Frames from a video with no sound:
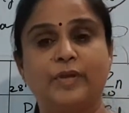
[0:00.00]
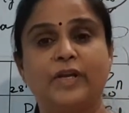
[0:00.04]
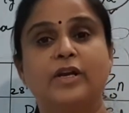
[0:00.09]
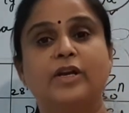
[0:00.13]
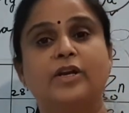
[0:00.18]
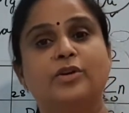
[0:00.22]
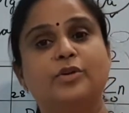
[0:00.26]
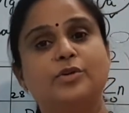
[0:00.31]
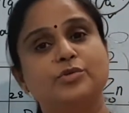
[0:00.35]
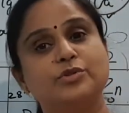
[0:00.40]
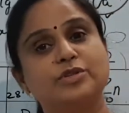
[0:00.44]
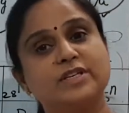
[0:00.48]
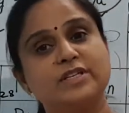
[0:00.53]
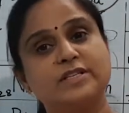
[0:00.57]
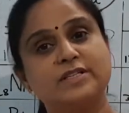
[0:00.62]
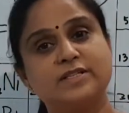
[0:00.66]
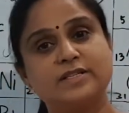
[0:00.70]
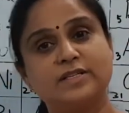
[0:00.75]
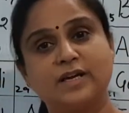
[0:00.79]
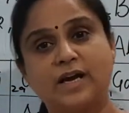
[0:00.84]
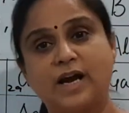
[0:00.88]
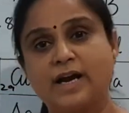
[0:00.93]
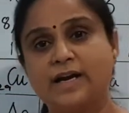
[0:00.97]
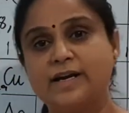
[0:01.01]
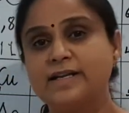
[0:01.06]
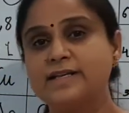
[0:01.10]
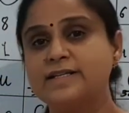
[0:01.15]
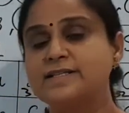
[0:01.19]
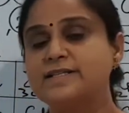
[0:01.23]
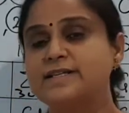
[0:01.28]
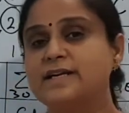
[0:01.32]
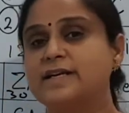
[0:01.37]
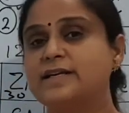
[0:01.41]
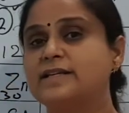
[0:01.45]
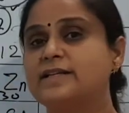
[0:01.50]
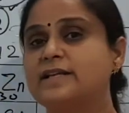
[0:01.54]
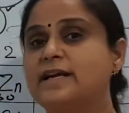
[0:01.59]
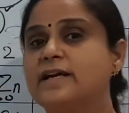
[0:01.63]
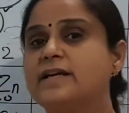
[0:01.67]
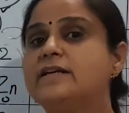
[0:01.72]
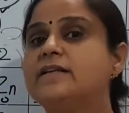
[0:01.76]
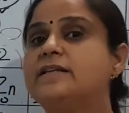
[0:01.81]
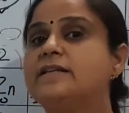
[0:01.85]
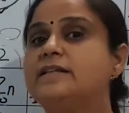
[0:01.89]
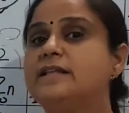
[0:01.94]
you just understand
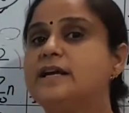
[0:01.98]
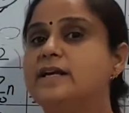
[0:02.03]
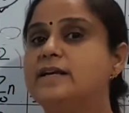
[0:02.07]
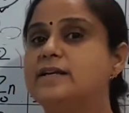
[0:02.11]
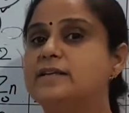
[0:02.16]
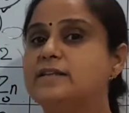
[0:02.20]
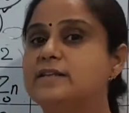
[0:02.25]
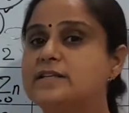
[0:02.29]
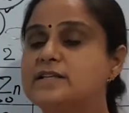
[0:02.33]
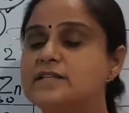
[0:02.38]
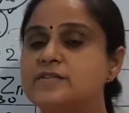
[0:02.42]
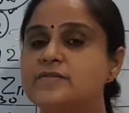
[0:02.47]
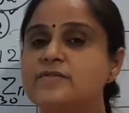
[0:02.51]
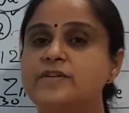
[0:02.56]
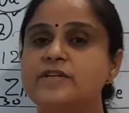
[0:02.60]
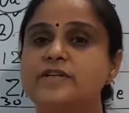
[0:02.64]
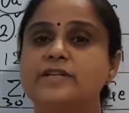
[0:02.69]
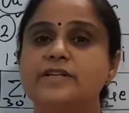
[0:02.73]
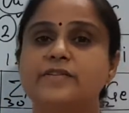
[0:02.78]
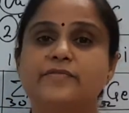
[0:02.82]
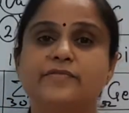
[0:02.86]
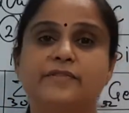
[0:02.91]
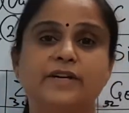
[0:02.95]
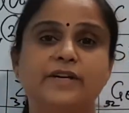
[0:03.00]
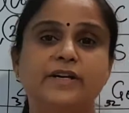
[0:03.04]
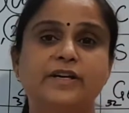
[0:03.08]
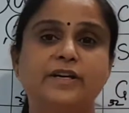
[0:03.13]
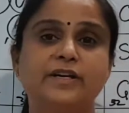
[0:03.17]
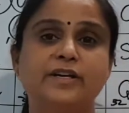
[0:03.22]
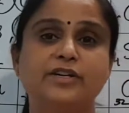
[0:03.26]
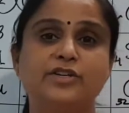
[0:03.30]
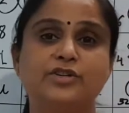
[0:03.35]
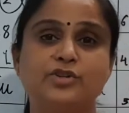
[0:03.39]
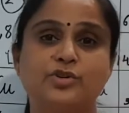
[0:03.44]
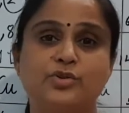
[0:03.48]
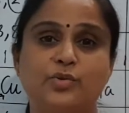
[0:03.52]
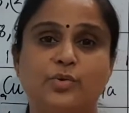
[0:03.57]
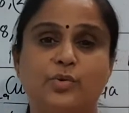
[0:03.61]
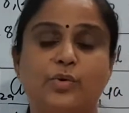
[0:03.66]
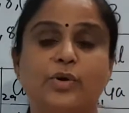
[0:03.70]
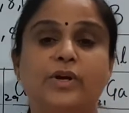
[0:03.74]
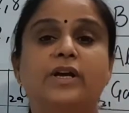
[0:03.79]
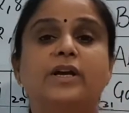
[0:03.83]
that this will definitely show